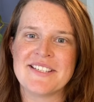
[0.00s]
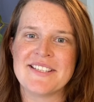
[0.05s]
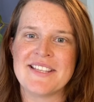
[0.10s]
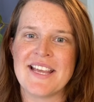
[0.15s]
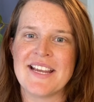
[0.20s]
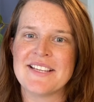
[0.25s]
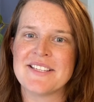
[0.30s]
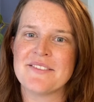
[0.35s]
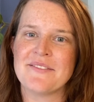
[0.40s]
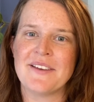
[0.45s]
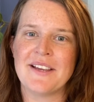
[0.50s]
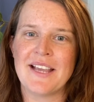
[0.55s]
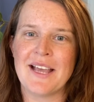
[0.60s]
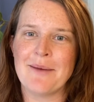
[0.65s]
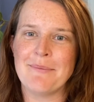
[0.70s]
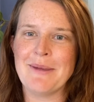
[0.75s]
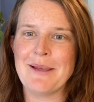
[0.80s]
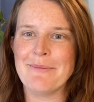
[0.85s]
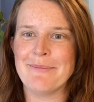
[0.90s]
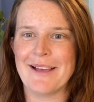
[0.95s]
thanks for
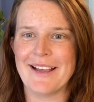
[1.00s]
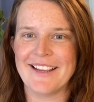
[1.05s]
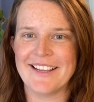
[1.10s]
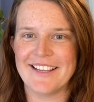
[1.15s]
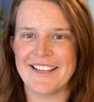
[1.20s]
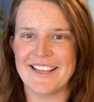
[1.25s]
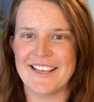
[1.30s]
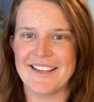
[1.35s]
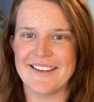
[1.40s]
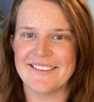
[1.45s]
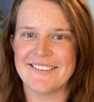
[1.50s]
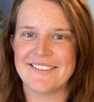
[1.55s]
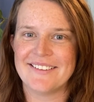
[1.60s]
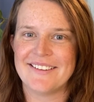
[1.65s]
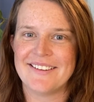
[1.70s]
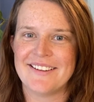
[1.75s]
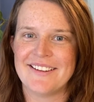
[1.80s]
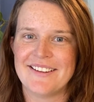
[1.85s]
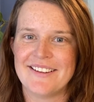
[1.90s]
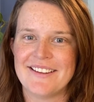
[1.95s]
coming back again.
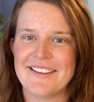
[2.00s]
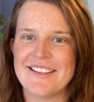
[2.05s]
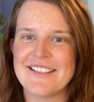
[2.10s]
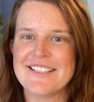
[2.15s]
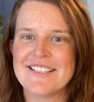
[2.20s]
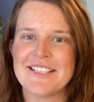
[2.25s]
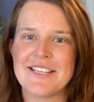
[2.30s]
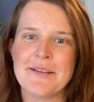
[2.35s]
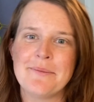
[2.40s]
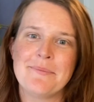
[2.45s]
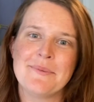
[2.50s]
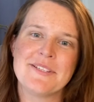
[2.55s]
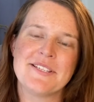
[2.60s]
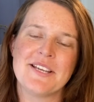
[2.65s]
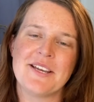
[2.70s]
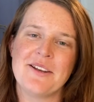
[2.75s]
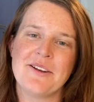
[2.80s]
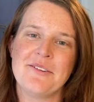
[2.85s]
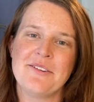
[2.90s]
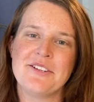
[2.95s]
This clip is
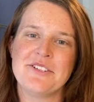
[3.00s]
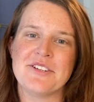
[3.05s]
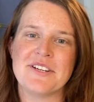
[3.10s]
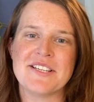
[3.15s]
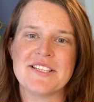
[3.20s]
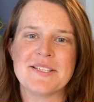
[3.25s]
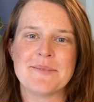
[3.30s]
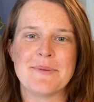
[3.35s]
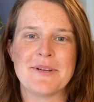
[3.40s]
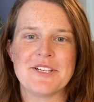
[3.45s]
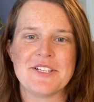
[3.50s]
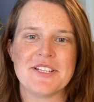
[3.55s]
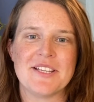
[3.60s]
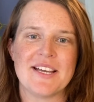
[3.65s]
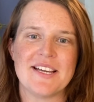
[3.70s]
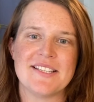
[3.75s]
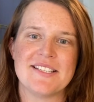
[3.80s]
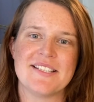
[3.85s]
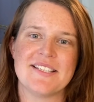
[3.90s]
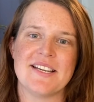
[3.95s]
going to address
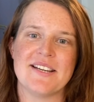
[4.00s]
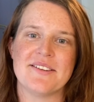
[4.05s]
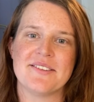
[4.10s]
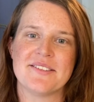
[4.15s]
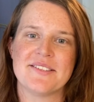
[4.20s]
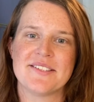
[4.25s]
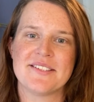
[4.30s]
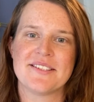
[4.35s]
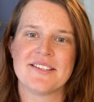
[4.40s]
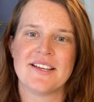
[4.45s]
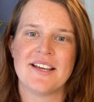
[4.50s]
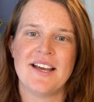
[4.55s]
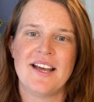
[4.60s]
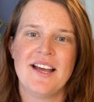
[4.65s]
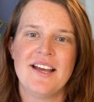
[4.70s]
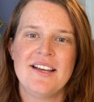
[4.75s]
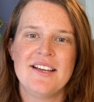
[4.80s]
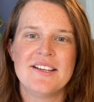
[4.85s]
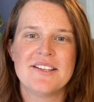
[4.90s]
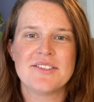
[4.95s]
specialised cells.
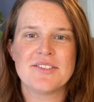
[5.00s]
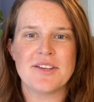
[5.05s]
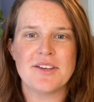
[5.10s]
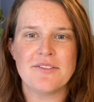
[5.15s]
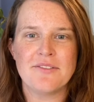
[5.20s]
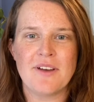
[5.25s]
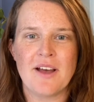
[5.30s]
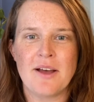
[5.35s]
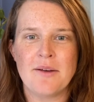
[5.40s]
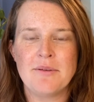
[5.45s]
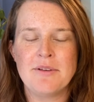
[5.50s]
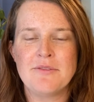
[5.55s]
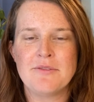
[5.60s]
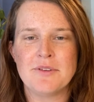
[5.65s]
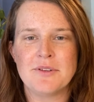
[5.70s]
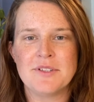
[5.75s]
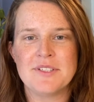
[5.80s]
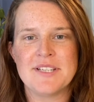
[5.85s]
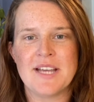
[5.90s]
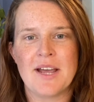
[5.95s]
So far we've
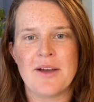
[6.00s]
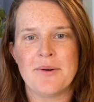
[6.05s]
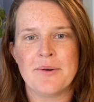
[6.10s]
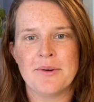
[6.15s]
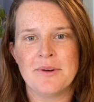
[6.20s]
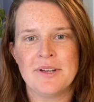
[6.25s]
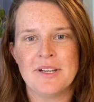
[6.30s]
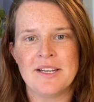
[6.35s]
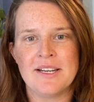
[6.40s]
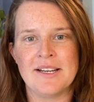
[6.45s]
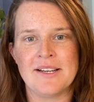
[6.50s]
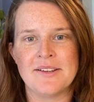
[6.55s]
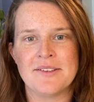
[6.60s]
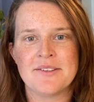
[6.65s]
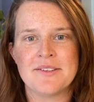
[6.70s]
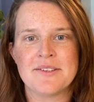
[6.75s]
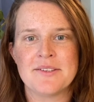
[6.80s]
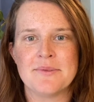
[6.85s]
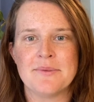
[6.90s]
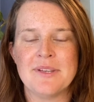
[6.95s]
looked at
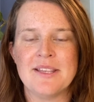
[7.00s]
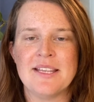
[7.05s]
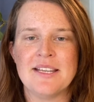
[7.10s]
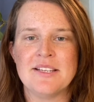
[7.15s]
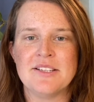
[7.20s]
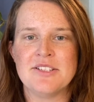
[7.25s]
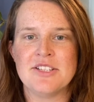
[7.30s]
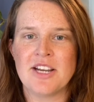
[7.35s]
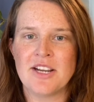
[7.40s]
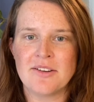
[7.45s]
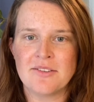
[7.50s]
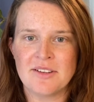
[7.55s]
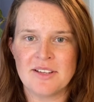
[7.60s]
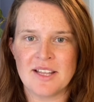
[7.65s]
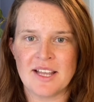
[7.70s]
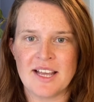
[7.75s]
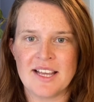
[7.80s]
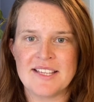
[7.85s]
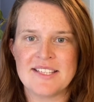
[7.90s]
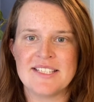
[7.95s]
organelles within
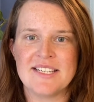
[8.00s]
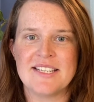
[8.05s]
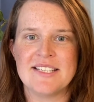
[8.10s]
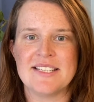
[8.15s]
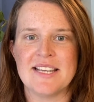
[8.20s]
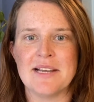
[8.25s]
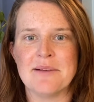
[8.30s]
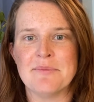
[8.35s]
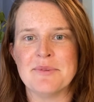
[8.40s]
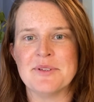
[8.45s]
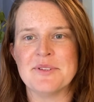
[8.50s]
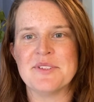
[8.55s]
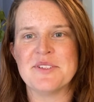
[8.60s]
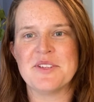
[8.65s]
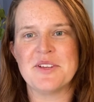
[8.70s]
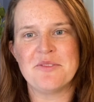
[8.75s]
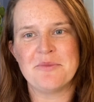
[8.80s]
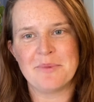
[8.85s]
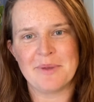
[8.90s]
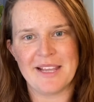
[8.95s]
generalised examples
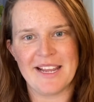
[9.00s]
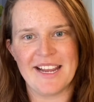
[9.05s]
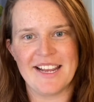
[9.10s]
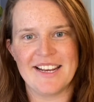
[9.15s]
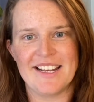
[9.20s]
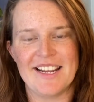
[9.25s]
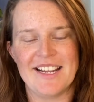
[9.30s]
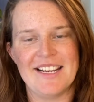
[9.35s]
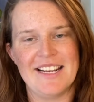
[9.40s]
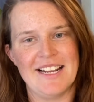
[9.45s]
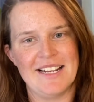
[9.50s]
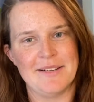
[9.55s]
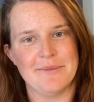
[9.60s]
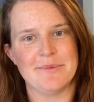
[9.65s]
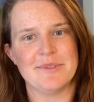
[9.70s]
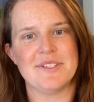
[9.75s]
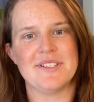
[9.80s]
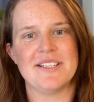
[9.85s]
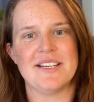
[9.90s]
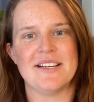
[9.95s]
of plant and
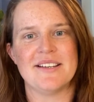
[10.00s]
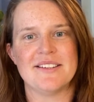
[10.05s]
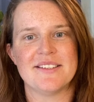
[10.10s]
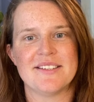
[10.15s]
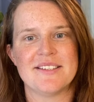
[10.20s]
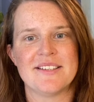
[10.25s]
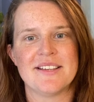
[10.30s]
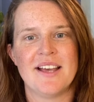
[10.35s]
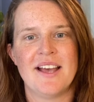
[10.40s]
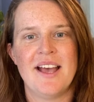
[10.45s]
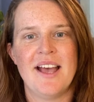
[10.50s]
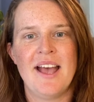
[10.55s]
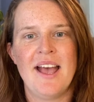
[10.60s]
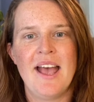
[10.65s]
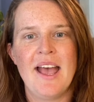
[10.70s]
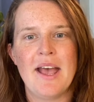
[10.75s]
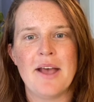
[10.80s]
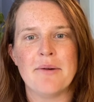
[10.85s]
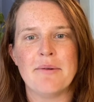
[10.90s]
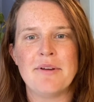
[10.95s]
animal cells.
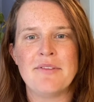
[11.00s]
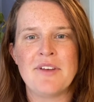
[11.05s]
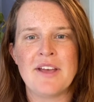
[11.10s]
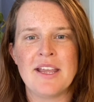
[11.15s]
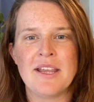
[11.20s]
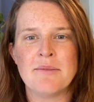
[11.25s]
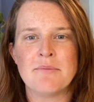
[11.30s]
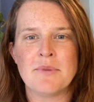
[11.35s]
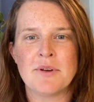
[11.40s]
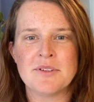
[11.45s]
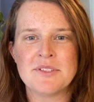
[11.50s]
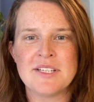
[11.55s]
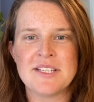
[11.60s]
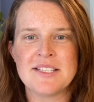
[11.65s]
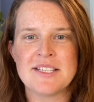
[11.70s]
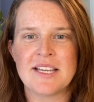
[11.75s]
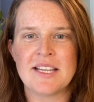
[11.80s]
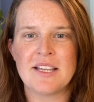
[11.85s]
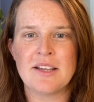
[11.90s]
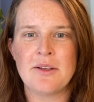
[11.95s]
However, in
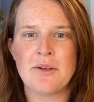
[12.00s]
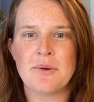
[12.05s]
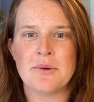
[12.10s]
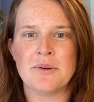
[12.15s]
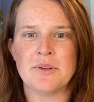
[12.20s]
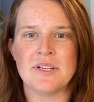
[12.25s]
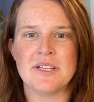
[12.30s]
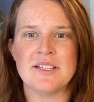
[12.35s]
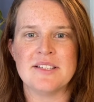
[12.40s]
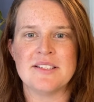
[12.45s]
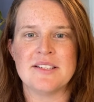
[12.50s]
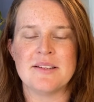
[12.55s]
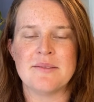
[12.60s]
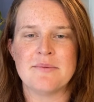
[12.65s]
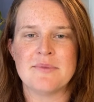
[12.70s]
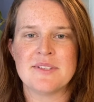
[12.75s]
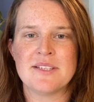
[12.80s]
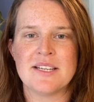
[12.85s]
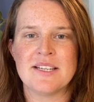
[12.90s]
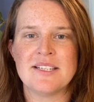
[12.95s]
multicellular
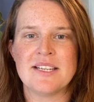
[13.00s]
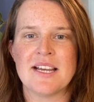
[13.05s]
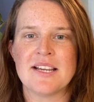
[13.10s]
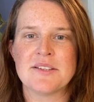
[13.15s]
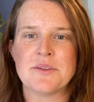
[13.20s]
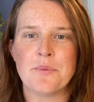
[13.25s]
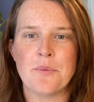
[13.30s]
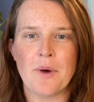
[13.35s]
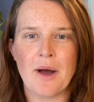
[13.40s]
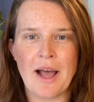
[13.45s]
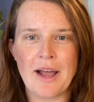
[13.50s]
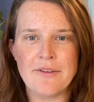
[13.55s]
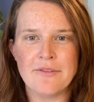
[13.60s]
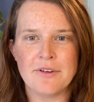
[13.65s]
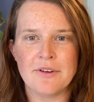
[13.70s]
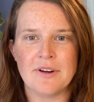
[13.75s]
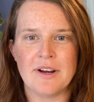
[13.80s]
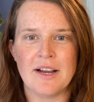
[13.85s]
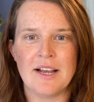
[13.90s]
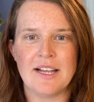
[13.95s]
organisms, it takes a wide
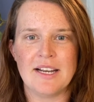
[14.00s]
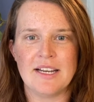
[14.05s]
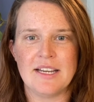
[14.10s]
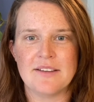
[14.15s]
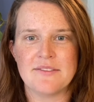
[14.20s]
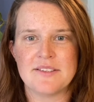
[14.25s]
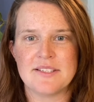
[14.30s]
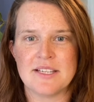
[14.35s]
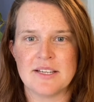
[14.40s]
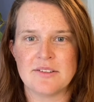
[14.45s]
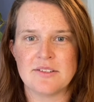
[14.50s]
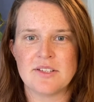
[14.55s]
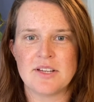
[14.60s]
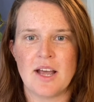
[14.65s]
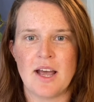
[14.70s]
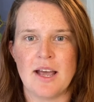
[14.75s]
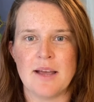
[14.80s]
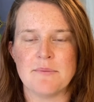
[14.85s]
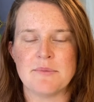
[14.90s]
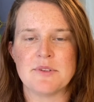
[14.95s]
variety of cell
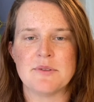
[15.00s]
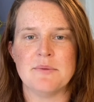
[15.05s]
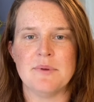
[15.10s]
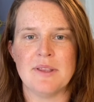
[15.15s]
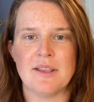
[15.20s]
types